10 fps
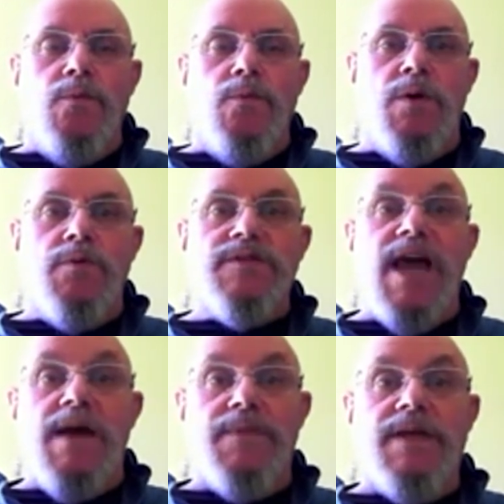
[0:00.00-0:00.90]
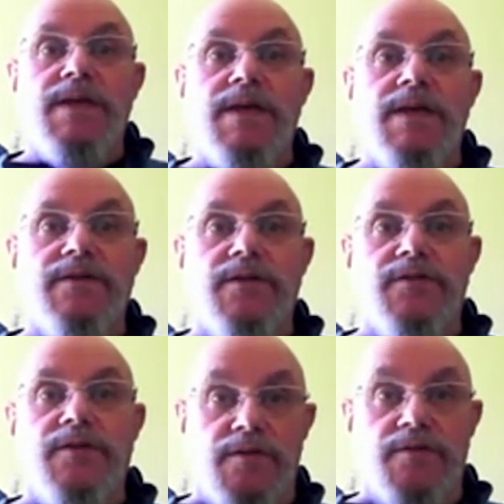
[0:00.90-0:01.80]
What was happening is that
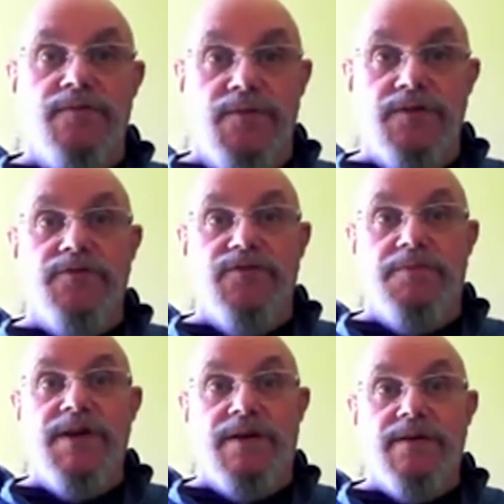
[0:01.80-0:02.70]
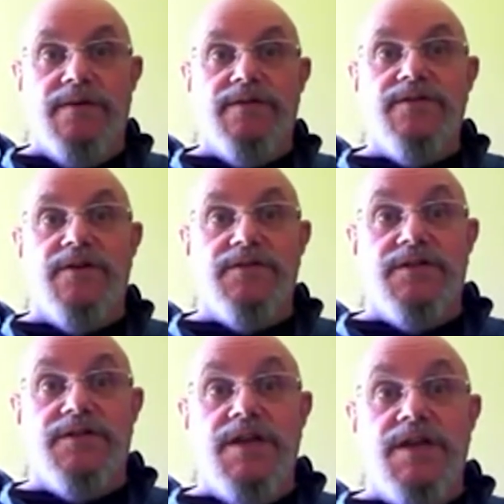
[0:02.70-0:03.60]
the voluntary bit
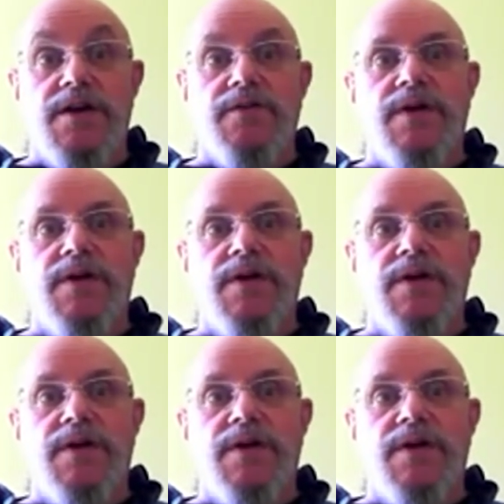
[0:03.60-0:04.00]
started to go,